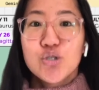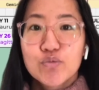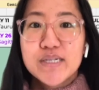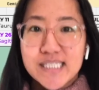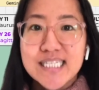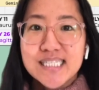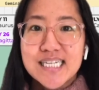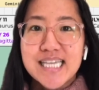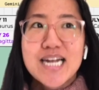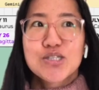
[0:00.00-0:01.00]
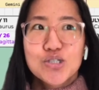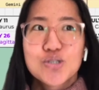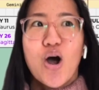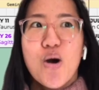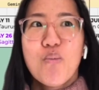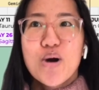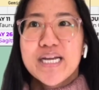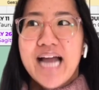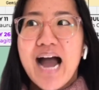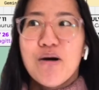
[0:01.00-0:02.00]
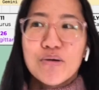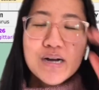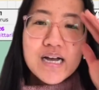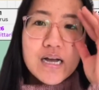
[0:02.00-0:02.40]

resistance and it's just not working out.